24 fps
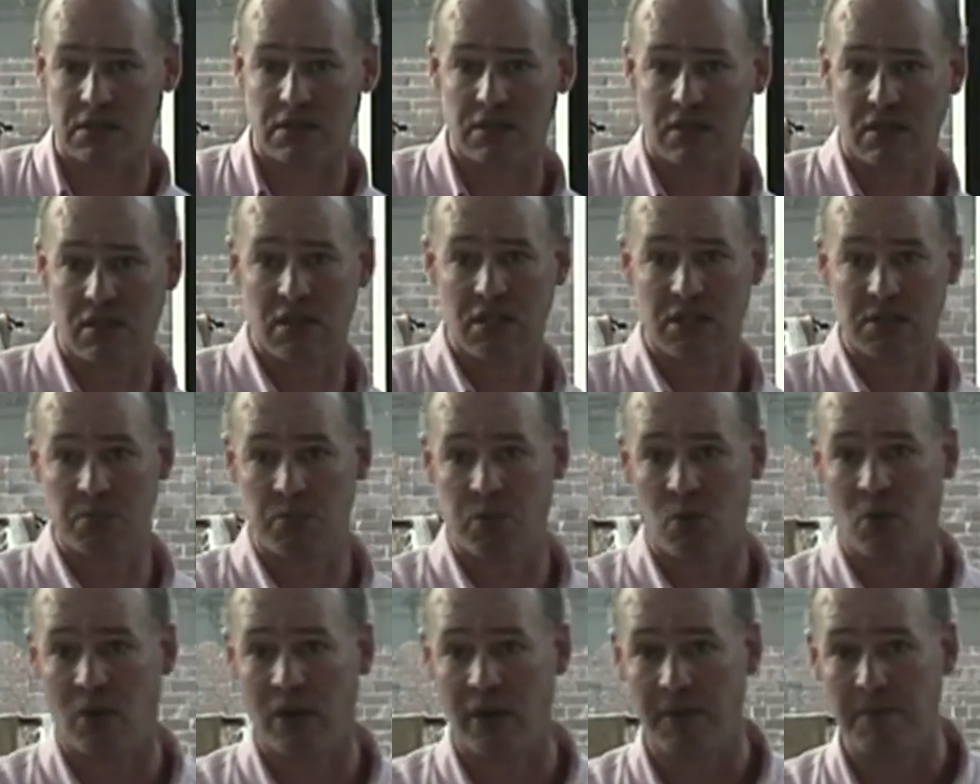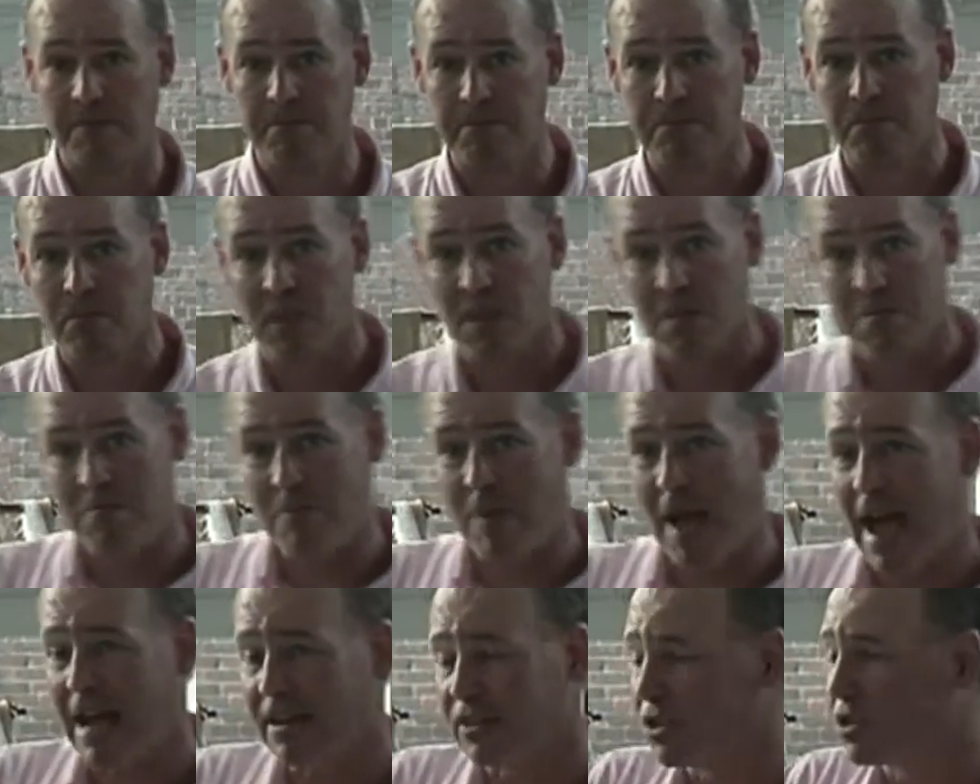at this point.
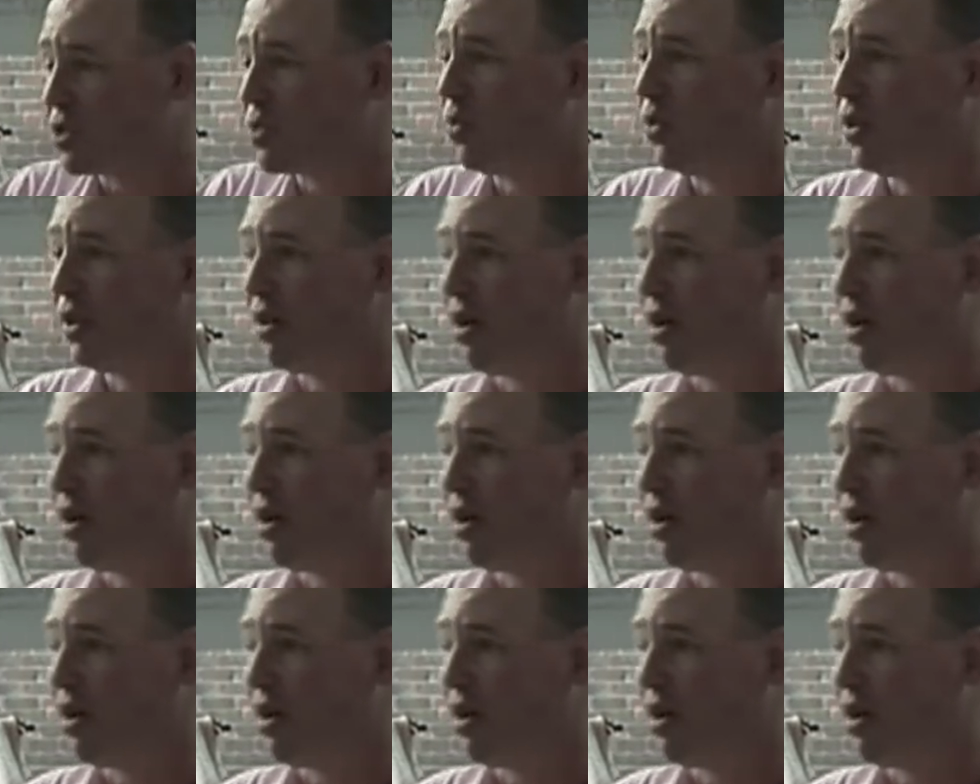Batters would